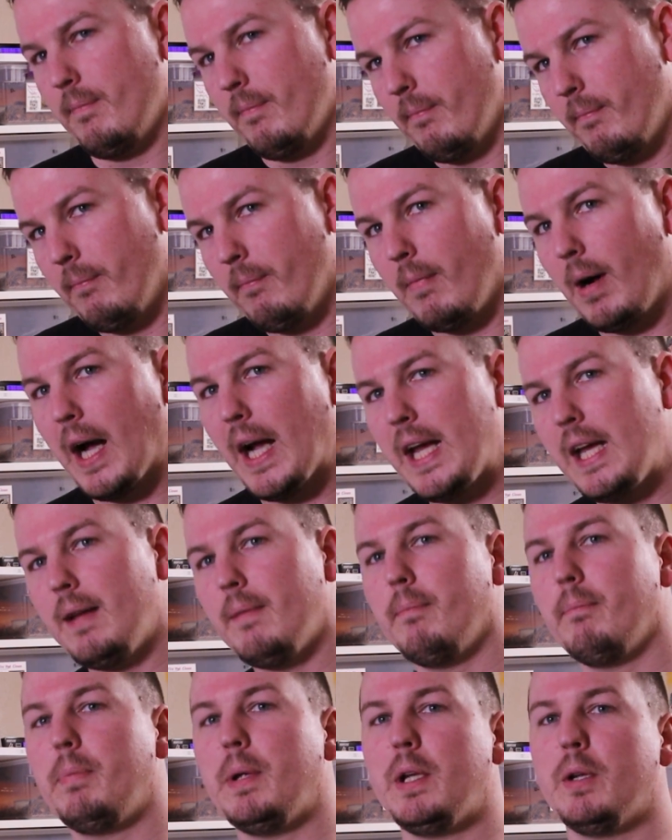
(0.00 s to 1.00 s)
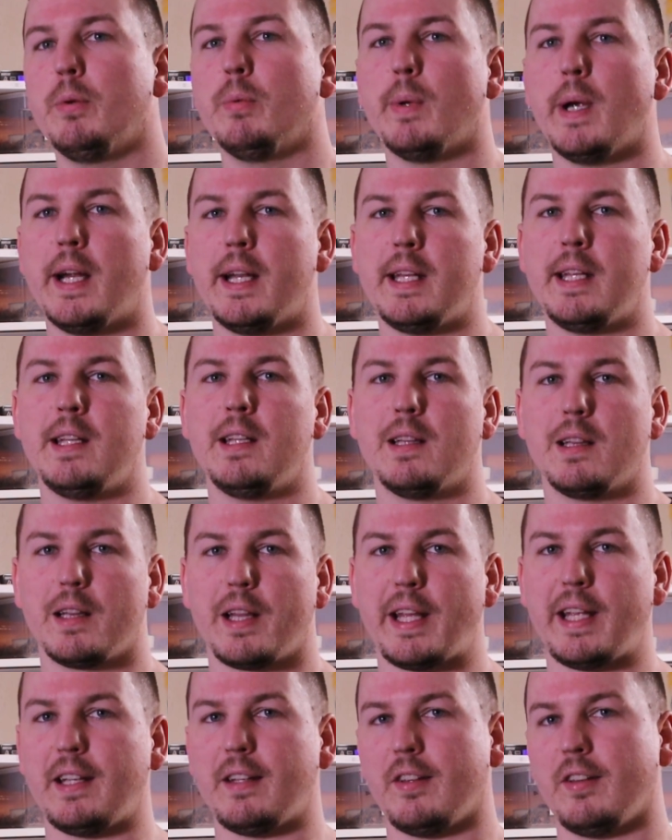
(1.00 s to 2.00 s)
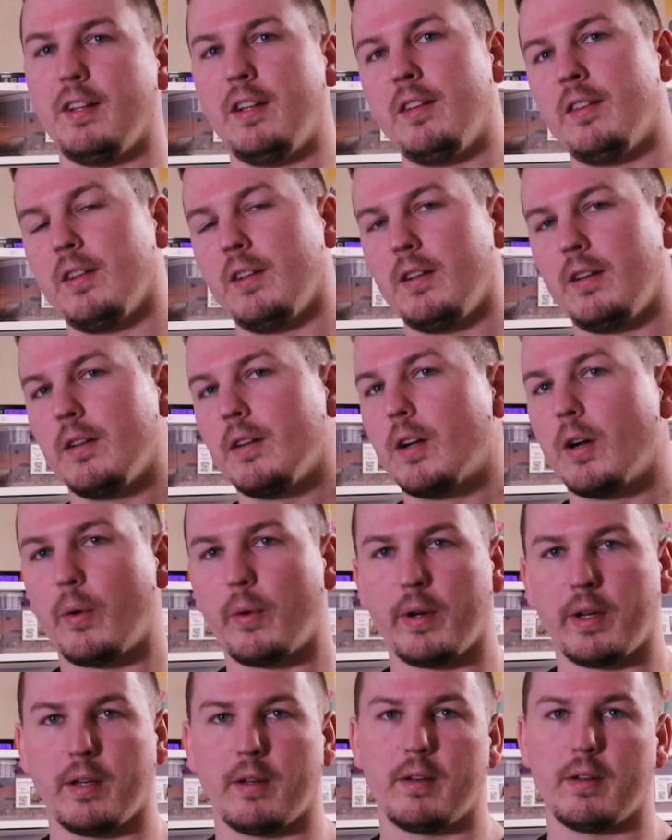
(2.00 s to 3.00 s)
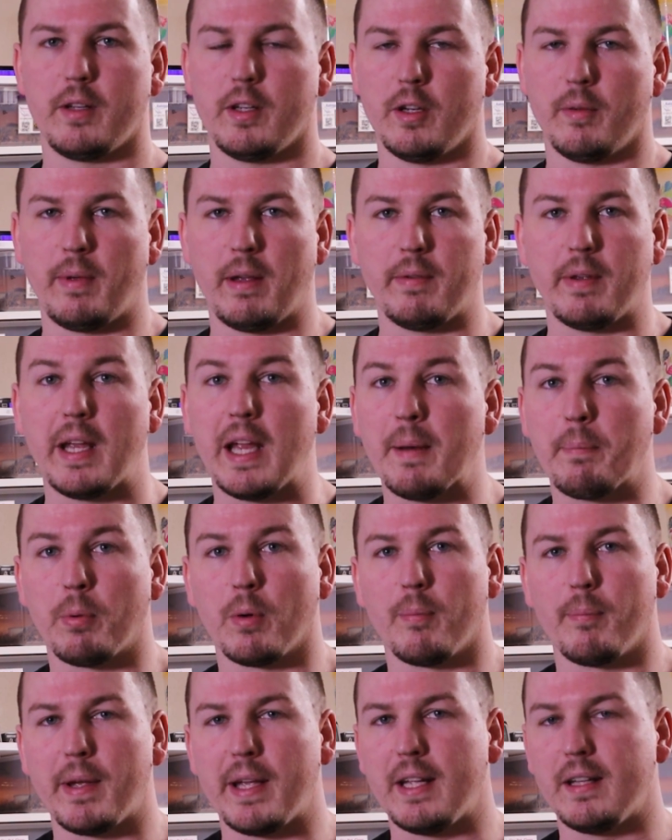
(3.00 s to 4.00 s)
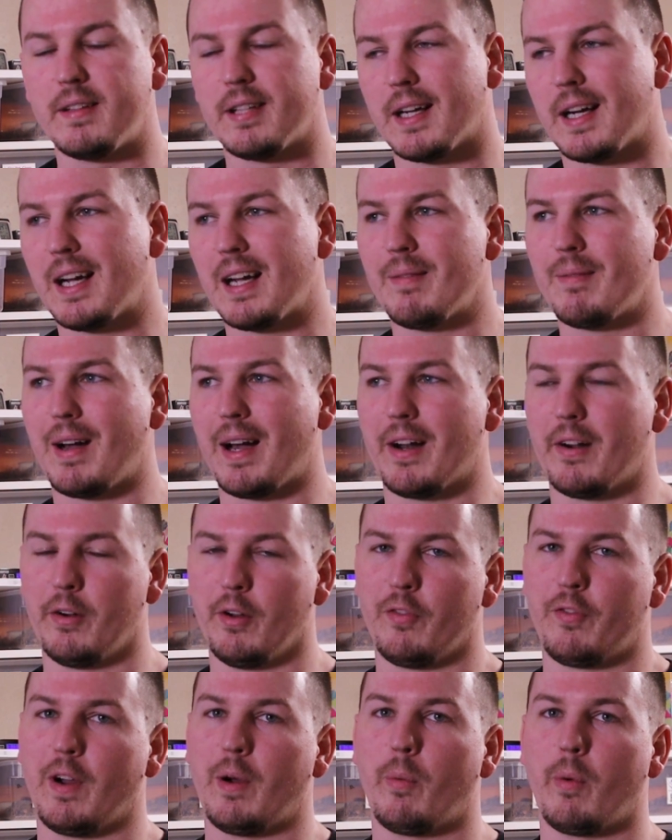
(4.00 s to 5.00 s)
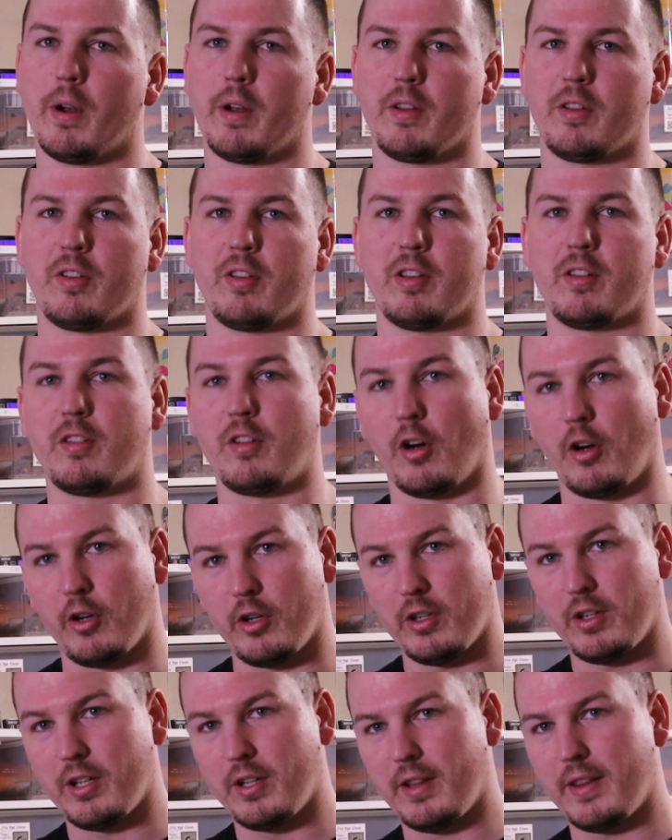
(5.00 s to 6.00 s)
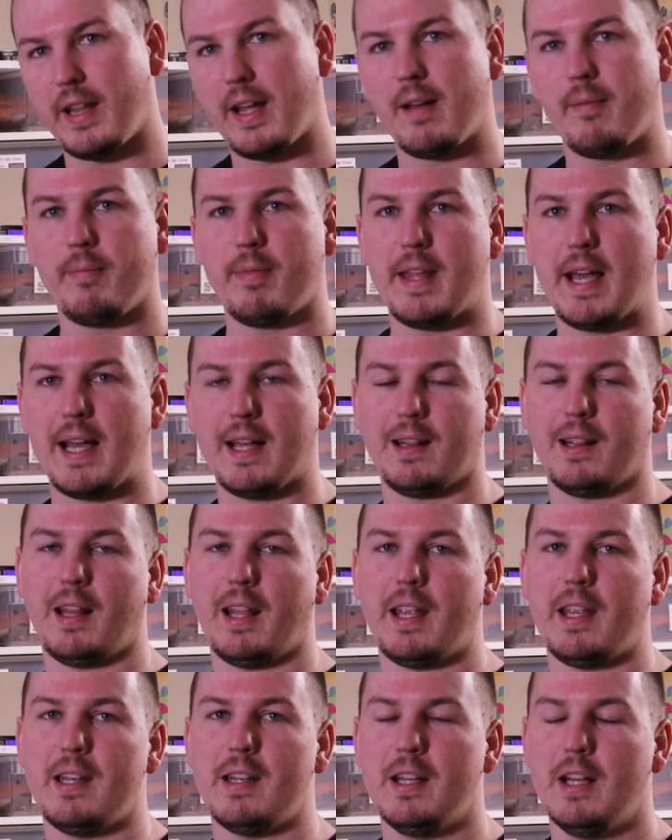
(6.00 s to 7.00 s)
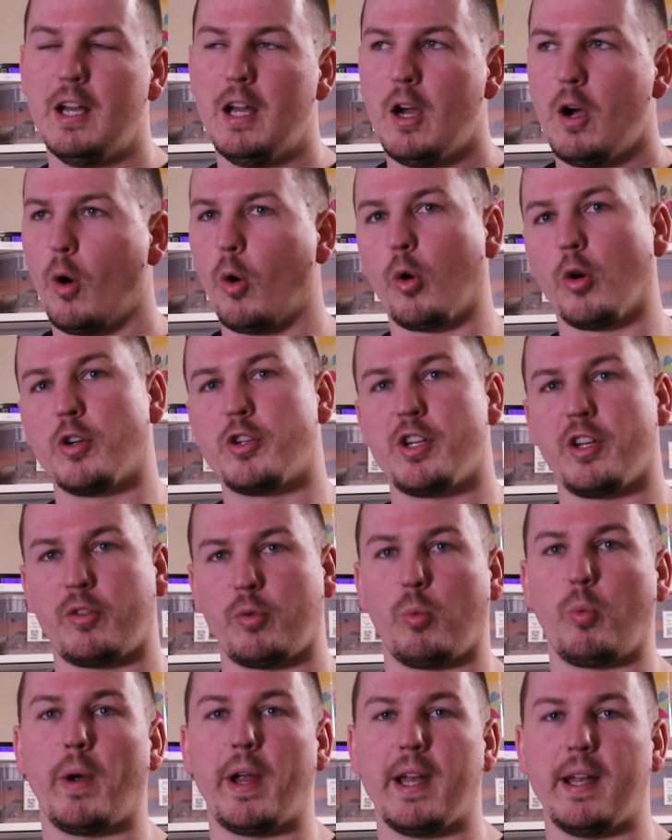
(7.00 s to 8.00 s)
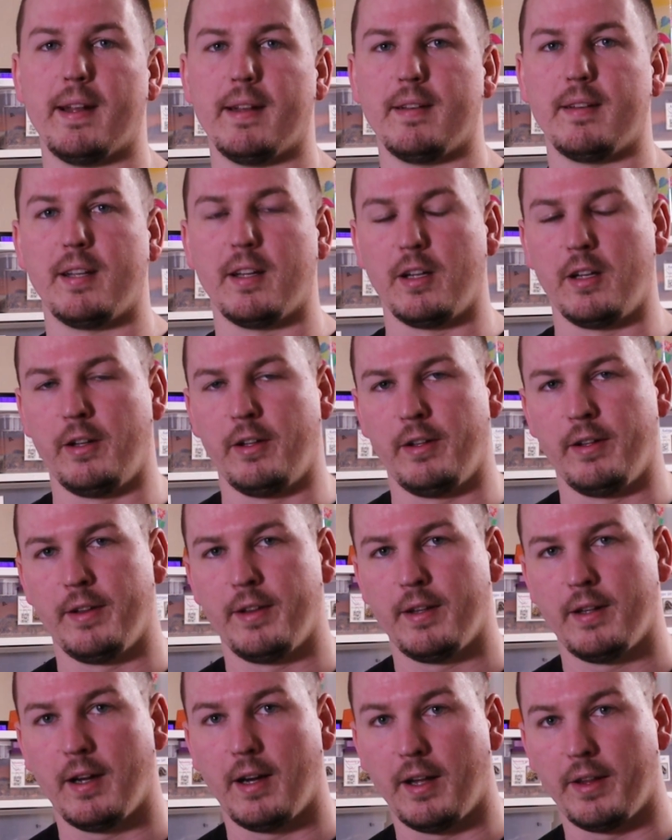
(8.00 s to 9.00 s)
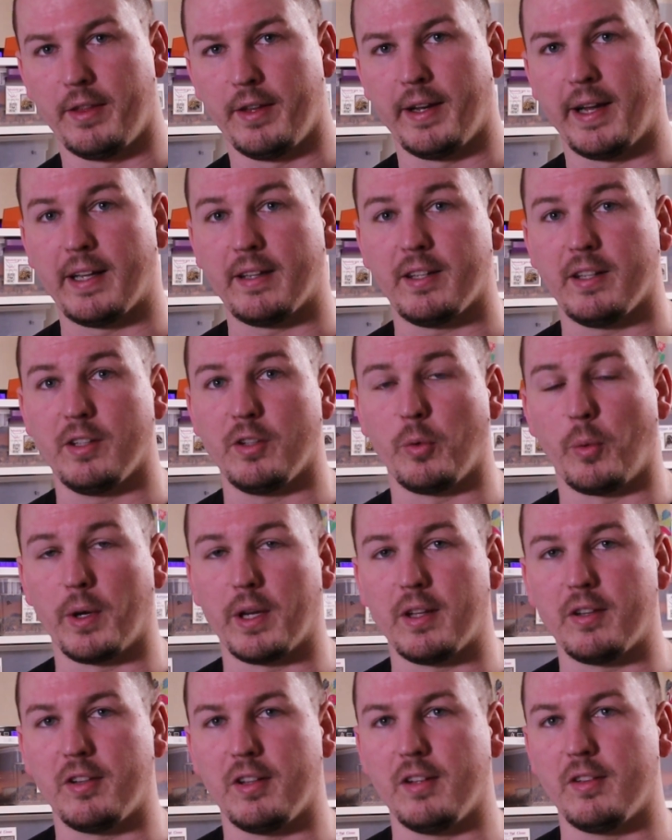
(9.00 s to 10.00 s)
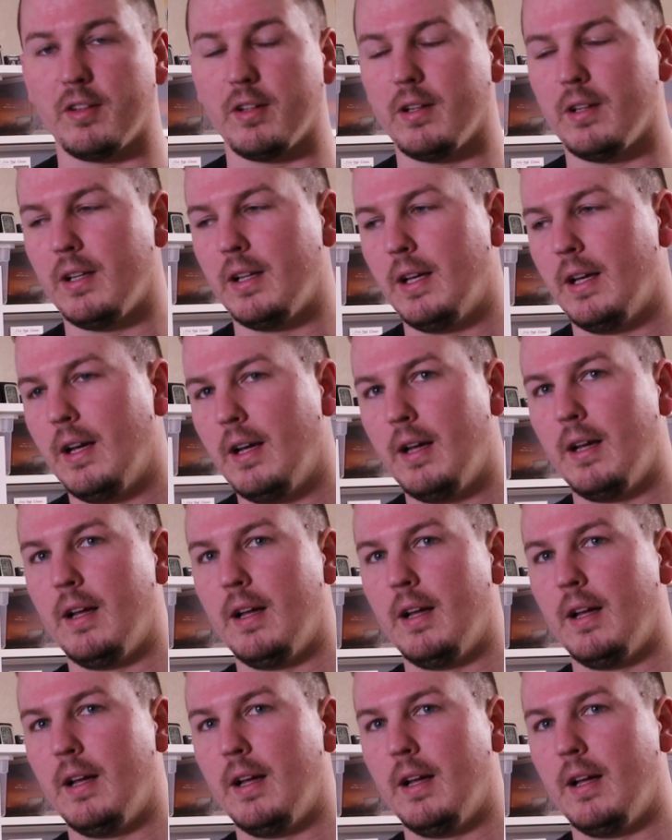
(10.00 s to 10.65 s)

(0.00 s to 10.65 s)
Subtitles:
might be ready late season, going in, you know, maybe April, May time. I don't know if I want to start them that late or just wait until the 1920 season.